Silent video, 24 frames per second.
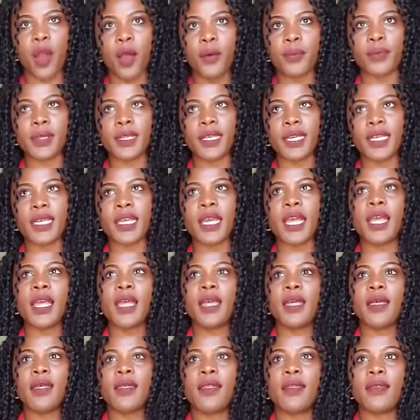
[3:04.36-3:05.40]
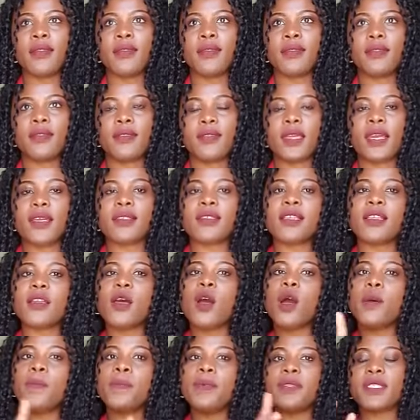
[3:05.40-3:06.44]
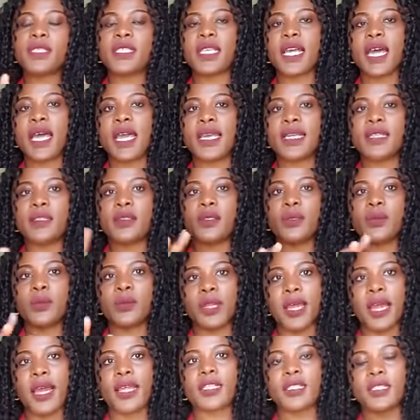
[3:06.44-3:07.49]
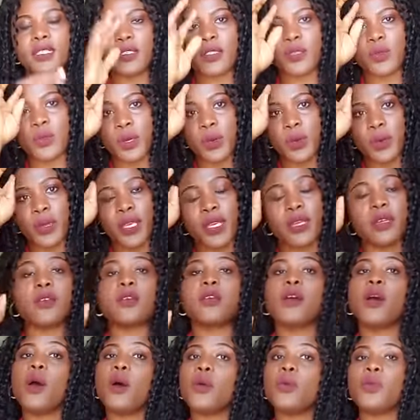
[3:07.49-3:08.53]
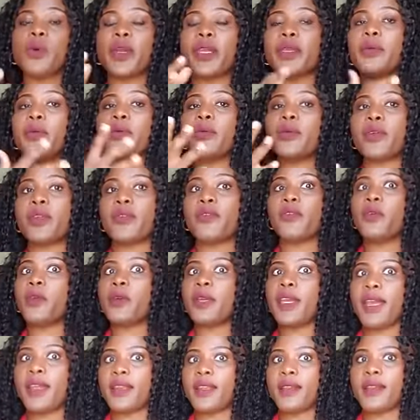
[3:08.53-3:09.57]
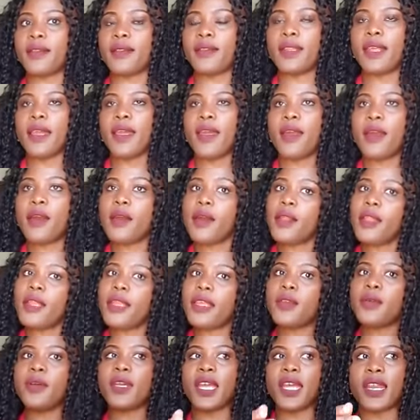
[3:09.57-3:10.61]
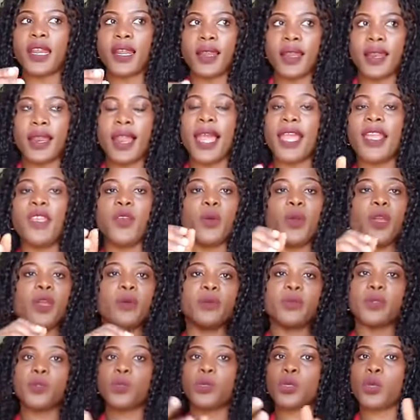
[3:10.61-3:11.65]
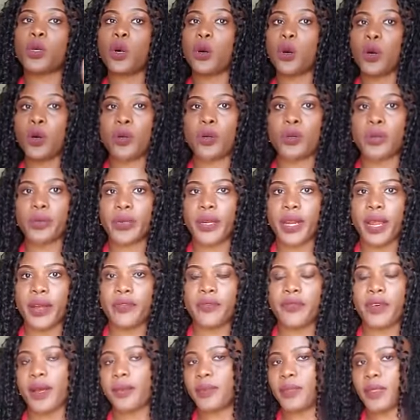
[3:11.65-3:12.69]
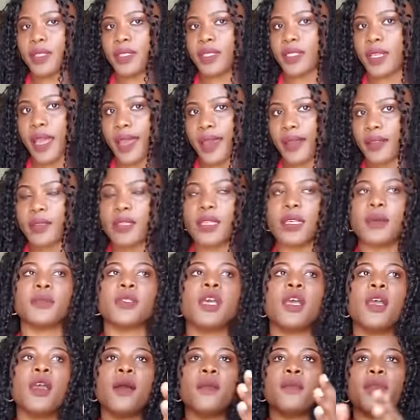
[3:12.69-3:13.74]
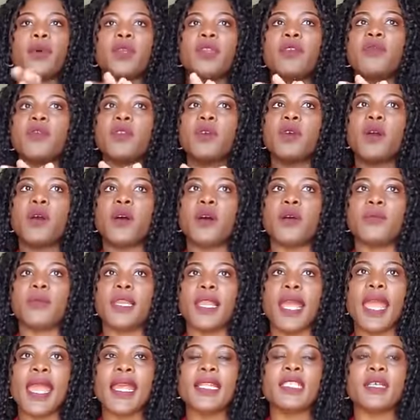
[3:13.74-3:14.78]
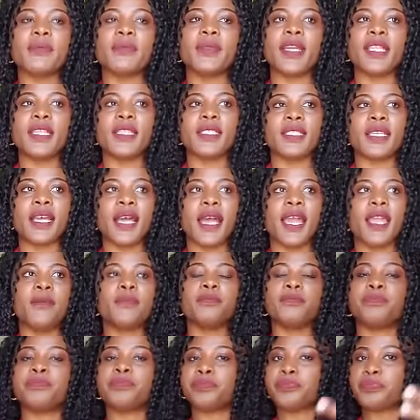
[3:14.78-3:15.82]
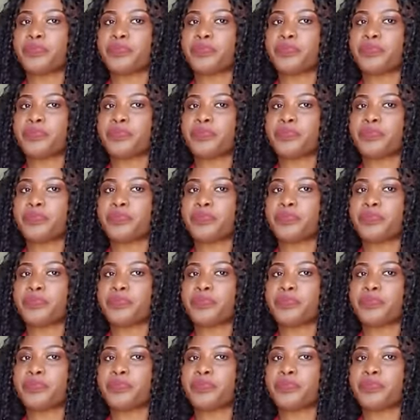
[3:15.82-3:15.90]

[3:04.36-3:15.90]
public. There's an open side to that, because when we go, if you get in there early, you get in line, you're able to score good, fabulous items. But if you come late, and by the time